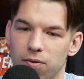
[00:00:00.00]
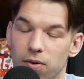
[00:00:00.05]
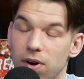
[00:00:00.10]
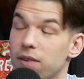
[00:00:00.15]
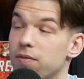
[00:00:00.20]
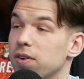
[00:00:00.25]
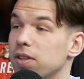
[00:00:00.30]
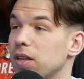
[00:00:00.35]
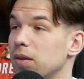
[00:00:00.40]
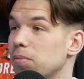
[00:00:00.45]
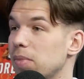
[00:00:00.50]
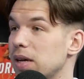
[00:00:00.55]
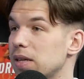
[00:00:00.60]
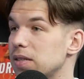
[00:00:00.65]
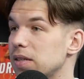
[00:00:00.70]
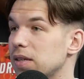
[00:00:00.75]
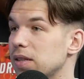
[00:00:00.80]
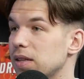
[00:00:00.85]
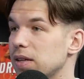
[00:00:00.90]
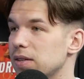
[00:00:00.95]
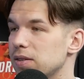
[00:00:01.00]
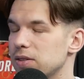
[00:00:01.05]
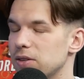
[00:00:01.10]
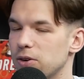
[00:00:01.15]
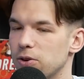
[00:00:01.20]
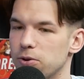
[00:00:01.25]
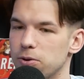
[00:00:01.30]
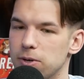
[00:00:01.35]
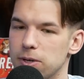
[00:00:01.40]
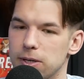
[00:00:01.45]
everything basically.
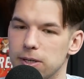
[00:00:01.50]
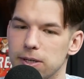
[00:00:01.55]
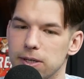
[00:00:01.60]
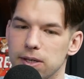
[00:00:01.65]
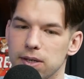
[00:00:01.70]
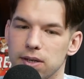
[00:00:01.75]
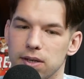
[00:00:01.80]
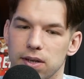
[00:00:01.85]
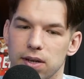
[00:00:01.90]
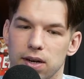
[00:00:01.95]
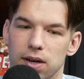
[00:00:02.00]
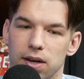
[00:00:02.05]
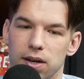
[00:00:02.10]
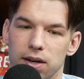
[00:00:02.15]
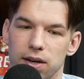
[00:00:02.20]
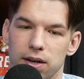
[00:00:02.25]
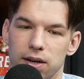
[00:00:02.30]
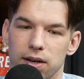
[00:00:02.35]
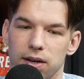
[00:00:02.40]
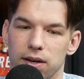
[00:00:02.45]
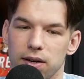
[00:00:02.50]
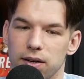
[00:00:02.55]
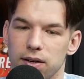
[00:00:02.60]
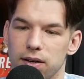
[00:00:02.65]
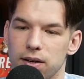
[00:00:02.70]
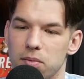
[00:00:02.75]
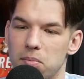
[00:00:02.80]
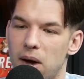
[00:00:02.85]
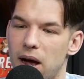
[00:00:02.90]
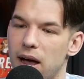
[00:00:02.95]
So
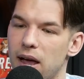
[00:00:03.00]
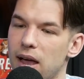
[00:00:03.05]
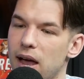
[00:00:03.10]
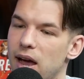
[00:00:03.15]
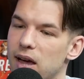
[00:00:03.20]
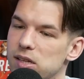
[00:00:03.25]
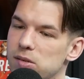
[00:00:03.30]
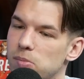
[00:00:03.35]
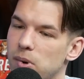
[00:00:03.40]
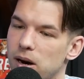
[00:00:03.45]
in my eyes,